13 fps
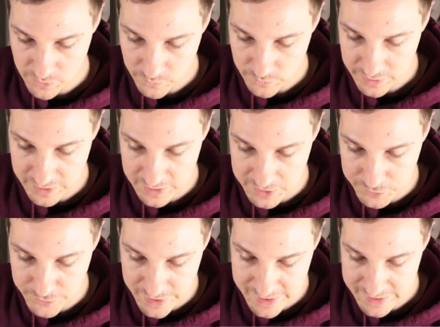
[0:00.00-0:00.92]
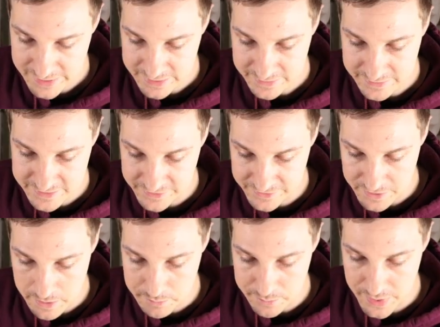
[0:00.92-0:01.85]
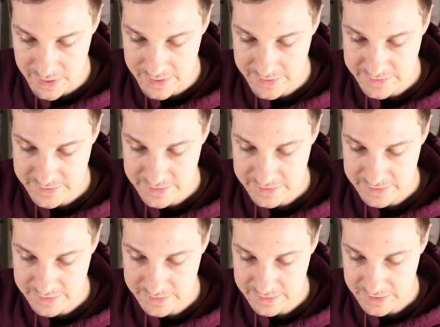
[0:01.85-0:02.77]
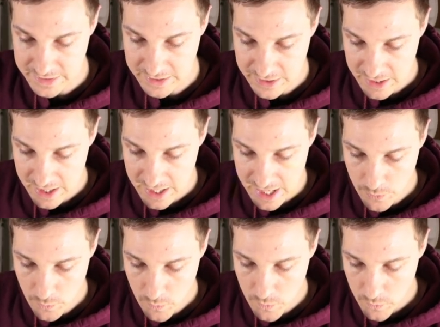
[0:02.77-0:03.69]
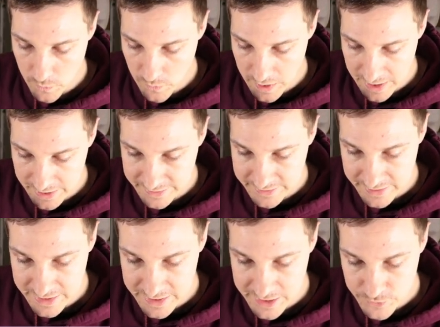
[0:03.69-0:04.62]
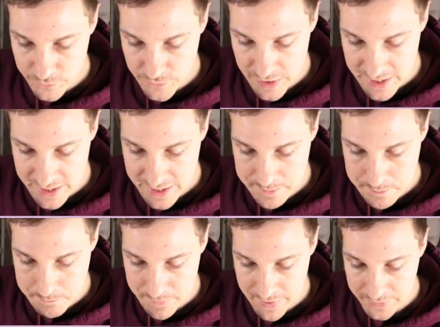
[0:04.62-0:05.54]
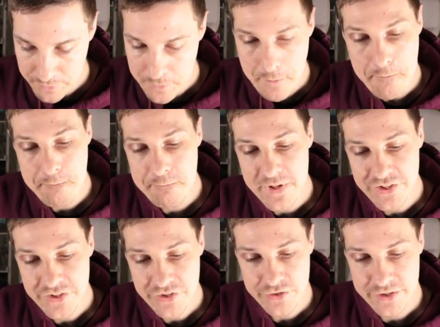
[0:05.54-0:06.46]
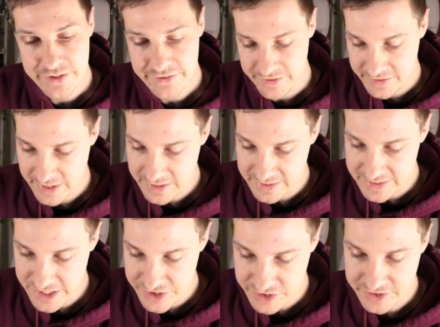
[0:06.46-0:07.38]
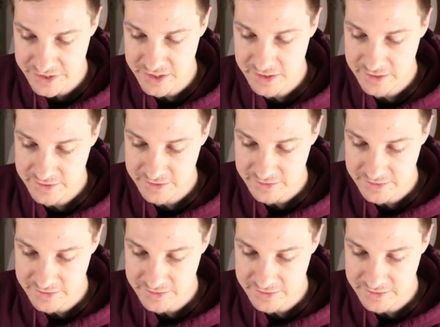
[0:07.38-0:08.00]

We got our rare, which is a Bard. Oh, and a rare Battle Mistress. Okay, a legend card